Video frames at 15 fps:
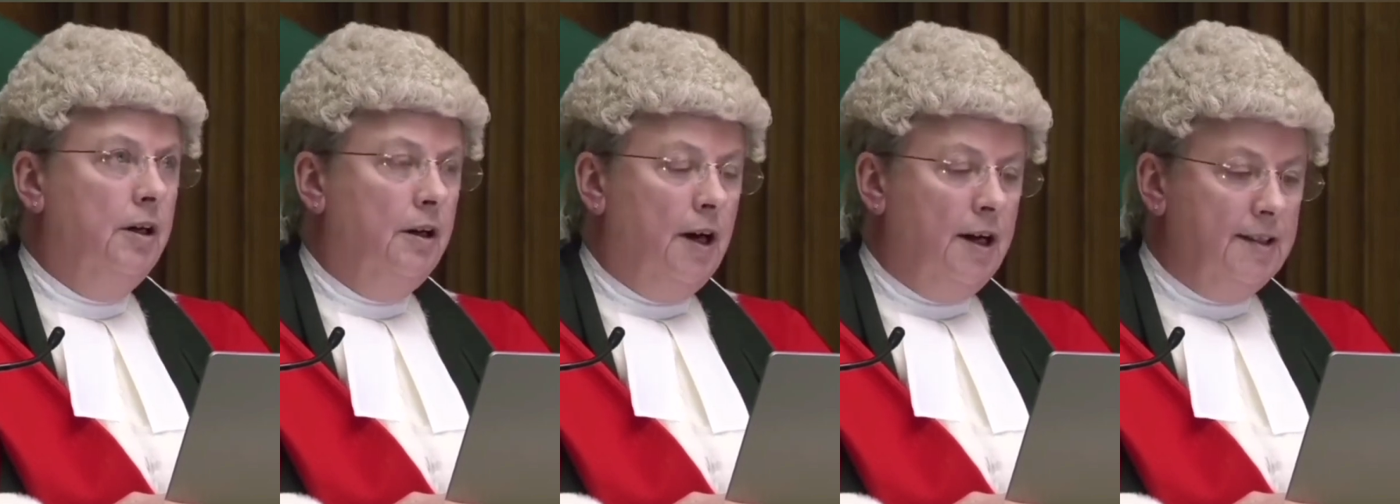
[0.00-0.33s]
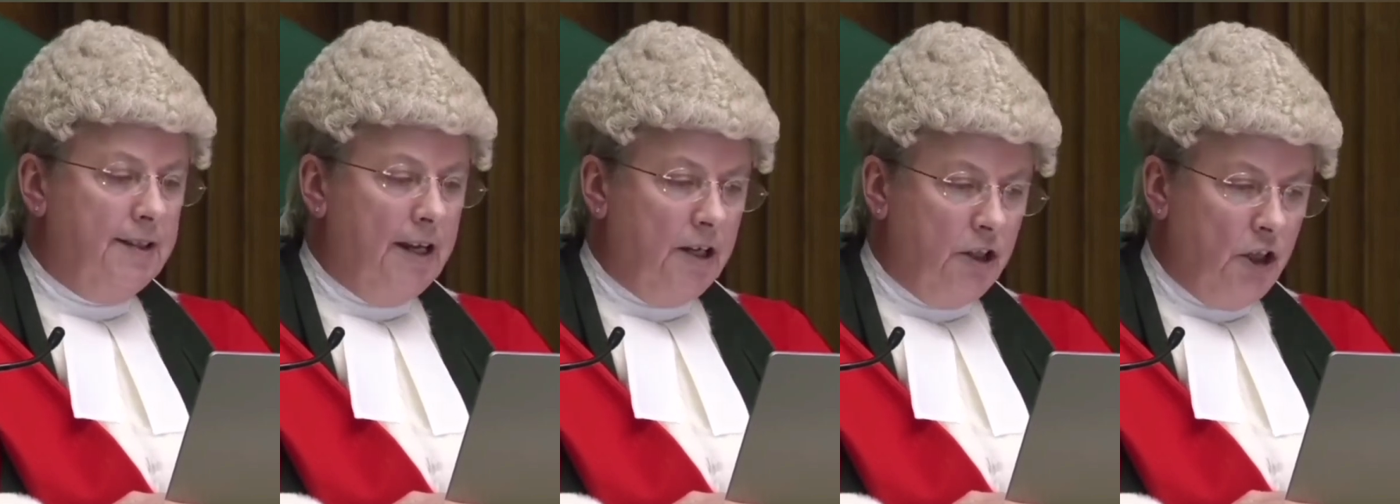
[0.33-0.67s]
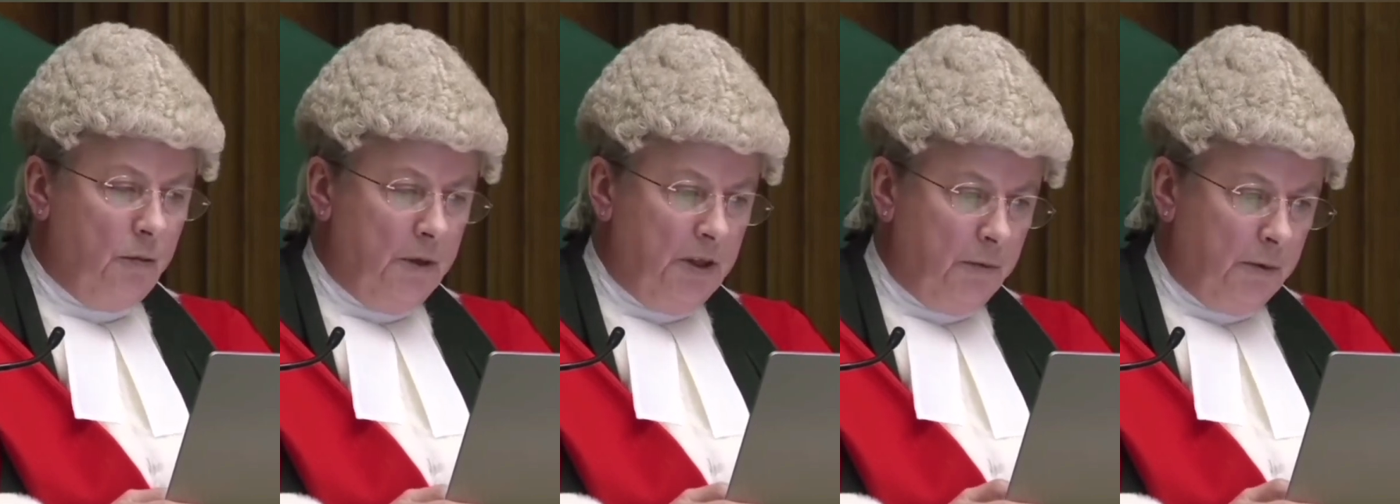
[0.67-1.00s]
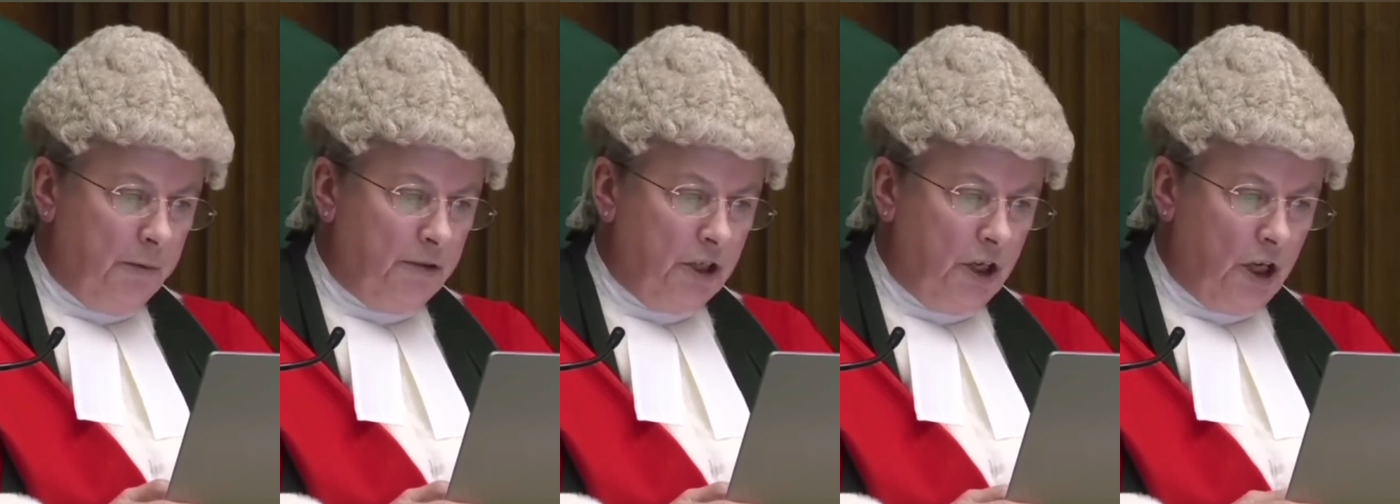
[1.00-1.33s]
I set no
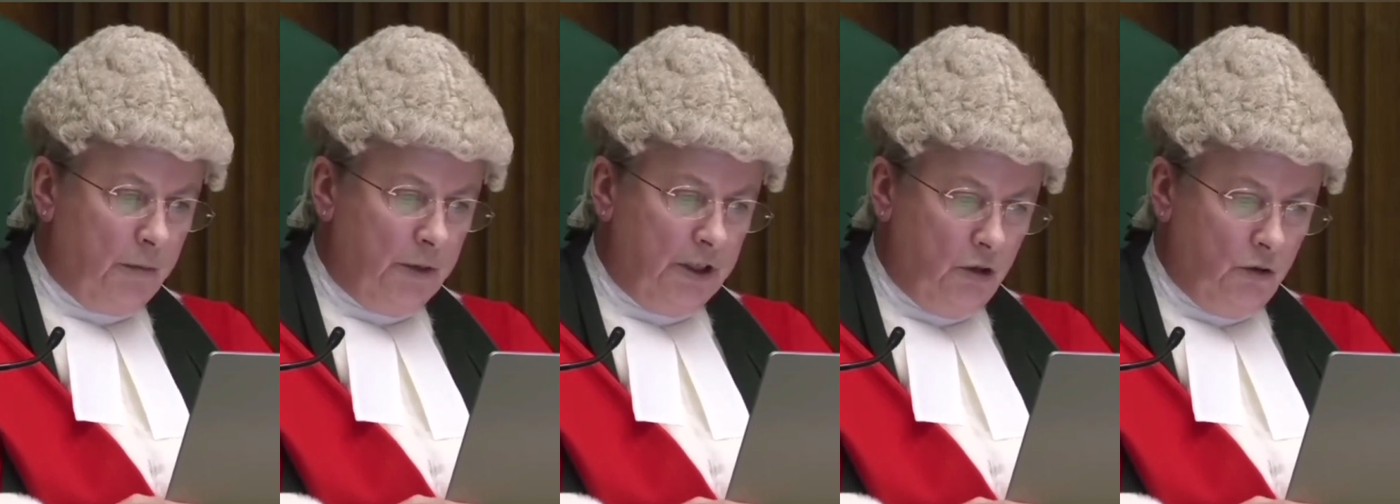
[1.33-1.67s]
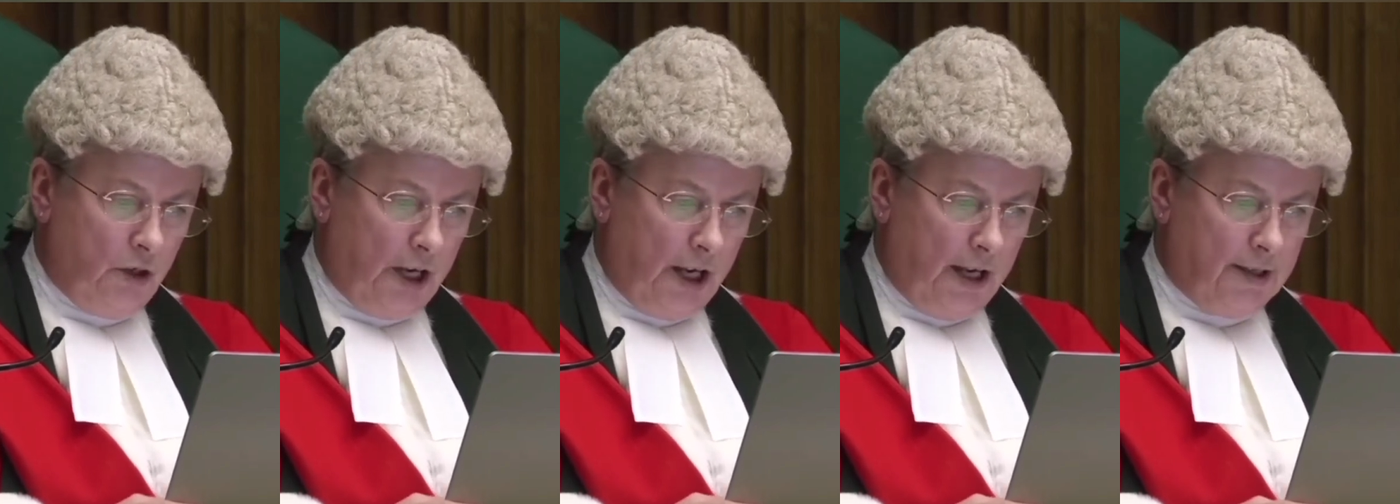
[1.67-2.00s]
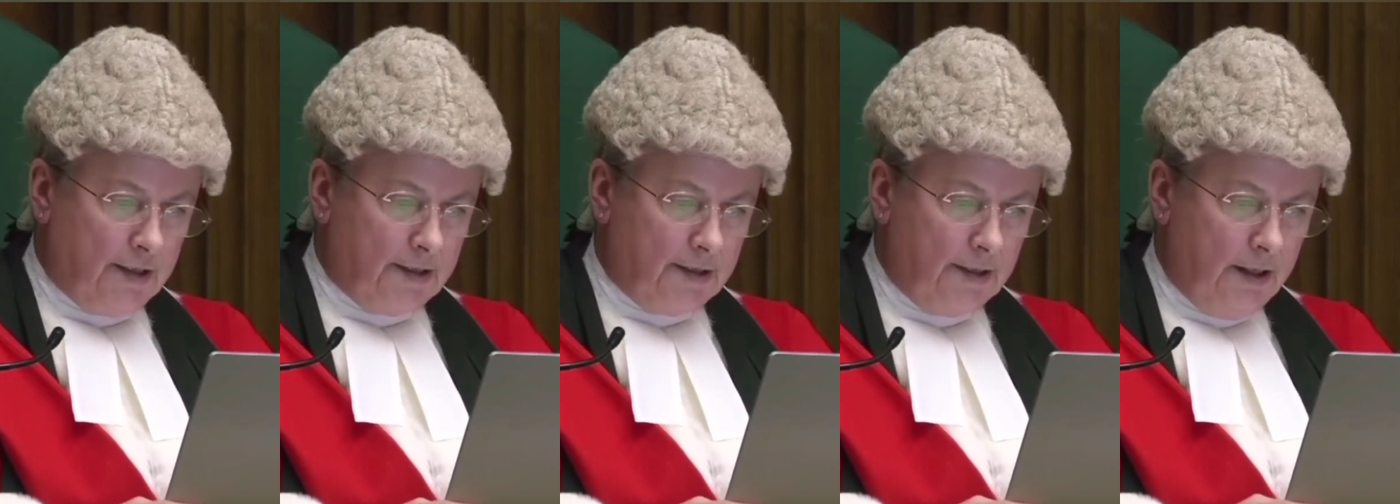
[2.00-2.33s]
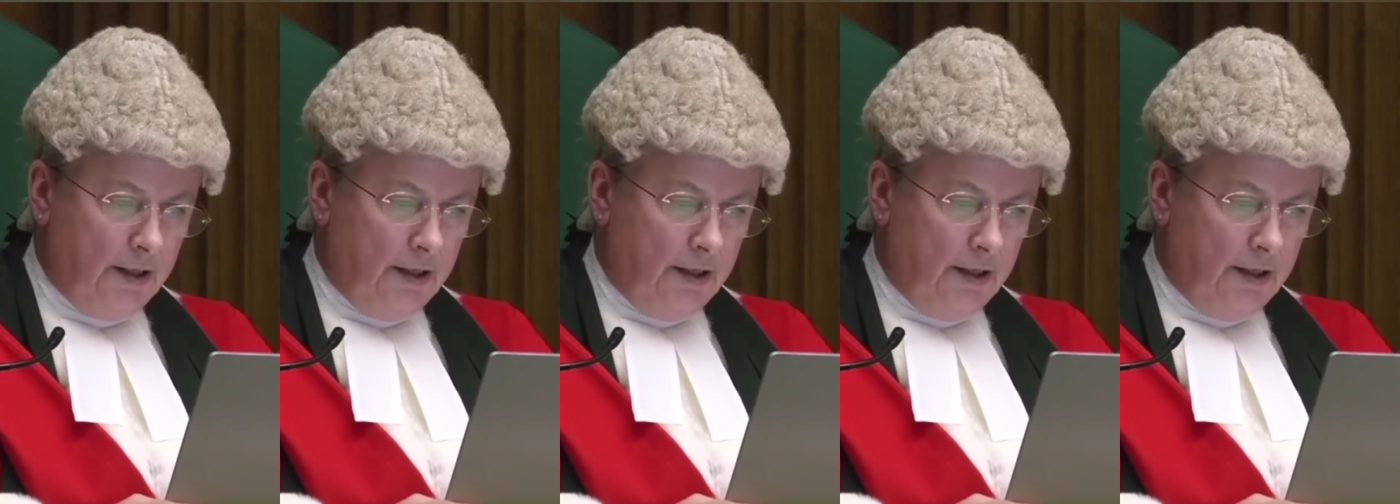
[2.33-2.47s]
minimum term in your case.